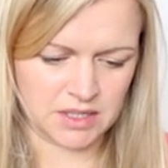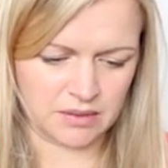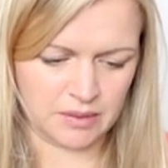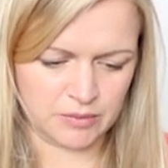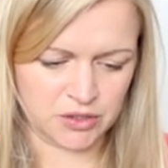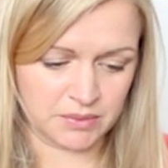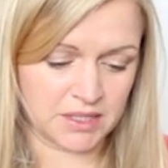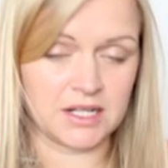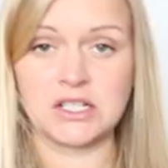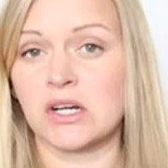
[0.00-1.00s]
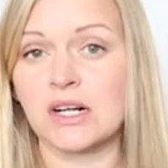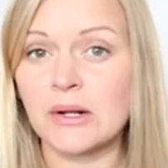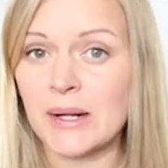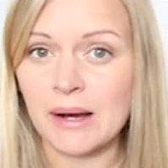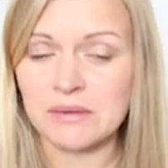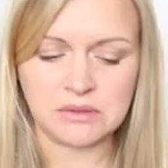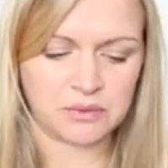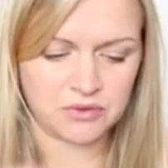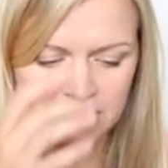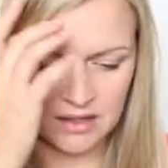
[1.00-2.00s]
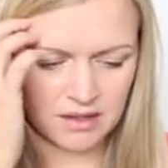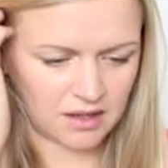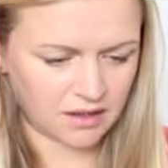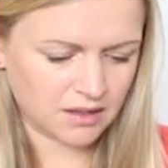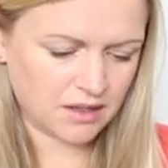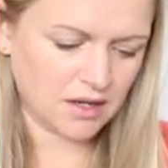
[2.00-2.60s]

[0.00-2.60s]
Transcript: so I'm assuming it's not going to allow us to upgrade our car.